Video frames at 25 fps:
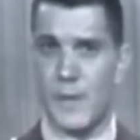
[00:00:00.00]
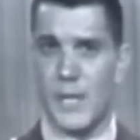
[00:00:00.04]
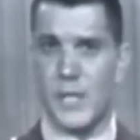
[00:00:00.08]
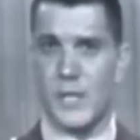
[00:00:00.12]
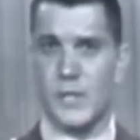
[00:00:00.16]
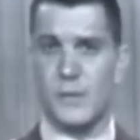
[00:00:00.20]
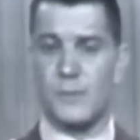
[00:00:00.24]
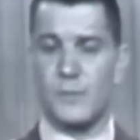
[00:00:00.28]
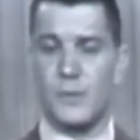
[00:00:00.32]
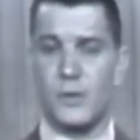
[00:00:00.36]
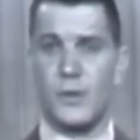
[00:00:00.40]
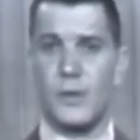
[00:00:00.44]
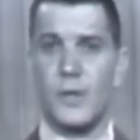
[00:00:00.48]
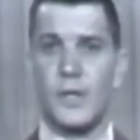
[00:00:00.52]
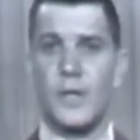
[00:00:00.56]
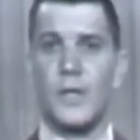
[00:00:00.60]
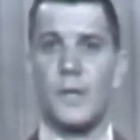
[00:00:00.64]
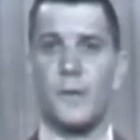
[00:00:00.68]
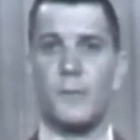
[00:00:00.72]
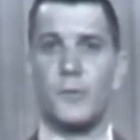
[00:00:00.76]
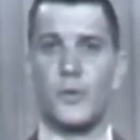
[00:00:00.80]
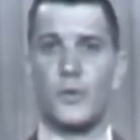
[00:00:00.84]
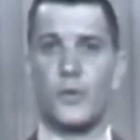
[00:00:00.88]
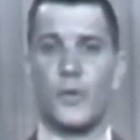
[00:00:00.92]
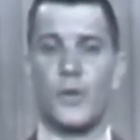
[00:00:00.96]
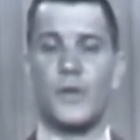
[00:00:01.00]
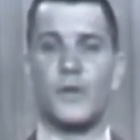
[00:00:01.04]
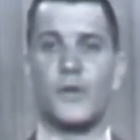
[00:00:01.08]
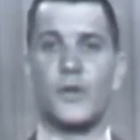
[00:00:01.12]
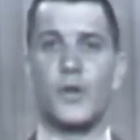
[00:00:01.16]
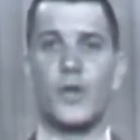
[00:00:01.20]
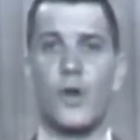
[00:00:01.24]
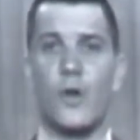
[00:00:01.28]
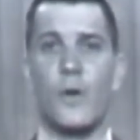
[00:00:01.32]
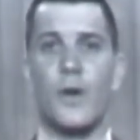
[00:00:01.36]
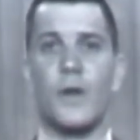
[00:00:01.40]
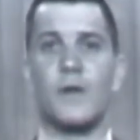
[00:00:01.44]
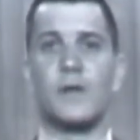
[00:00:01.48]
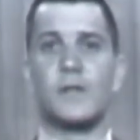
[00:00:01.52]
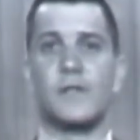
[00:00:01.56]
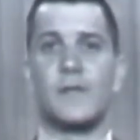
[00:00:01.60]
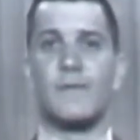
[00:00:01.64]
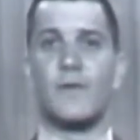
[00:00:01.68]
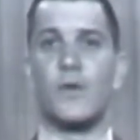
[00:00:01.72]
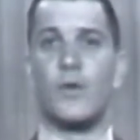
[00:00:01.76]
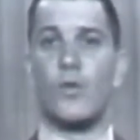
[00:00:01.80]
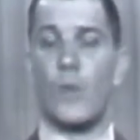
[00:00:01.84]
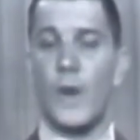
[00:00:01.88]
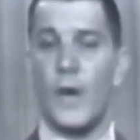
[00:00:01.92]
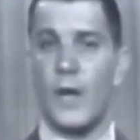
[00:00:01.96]
possible between the coils
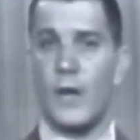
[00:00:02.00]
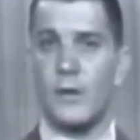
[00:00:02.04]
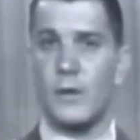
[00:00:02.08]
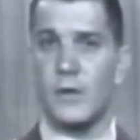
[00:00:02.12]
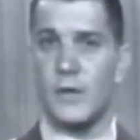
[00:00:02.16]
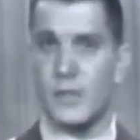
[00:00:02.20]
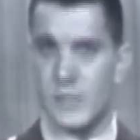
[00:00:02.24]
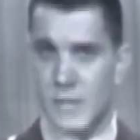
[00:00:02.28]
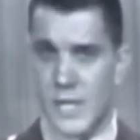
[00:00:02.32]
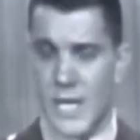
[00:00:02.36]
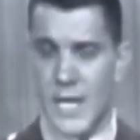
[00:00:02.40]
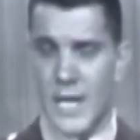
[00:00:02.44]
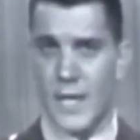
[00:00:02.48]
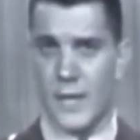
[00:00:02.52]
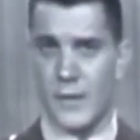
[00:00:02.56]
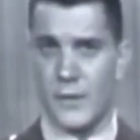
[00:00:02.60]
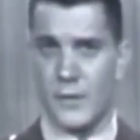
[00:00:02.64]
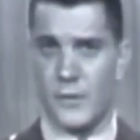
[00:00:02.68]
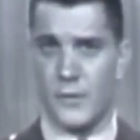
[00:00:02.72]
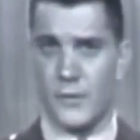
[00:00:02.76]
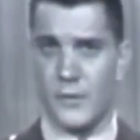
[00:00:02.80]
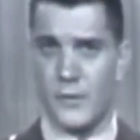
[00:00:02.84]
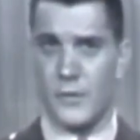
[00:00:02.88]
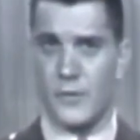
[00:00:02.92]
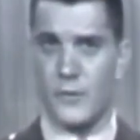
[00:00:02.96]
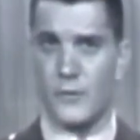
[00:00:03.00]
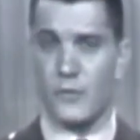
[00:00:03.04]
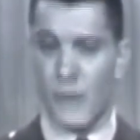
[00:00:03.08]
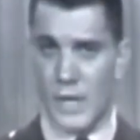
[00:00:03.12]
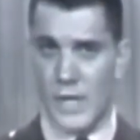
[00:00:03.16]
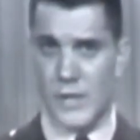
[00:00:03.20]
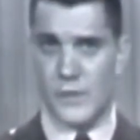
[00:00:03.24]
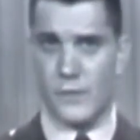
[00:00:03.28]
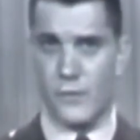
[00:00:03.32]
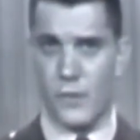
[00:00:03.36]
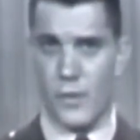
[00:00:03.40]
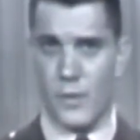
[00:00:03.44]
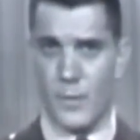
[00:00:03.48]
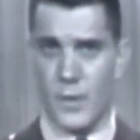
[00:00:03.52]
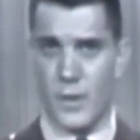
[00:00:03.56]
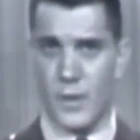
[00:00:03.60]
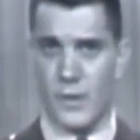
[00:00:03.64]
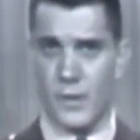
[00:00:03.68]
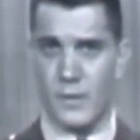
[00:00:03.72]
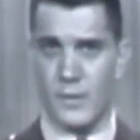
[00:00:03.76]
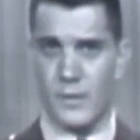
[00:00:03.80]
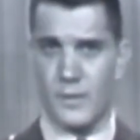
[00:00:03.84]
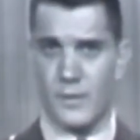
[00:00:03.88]
of a well-designed transformer.